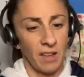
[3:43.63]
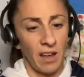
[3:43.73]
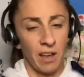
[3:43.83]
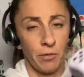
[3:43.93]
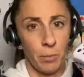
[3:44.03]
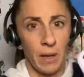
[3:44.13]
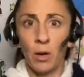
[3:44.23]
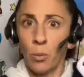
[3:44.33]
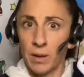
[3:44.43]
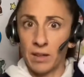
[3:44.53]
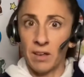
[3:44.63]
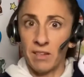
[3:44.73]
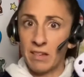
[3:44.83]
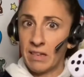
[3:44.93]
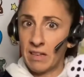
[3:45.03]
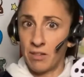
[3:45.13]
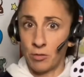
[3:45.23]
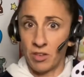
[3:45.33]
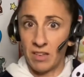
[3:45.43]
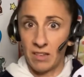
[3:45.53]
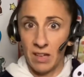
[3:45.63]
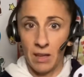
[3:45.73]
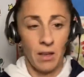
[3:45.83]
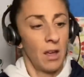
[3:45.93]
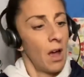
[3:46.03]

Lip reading: I have a bigger one because it's easier to see.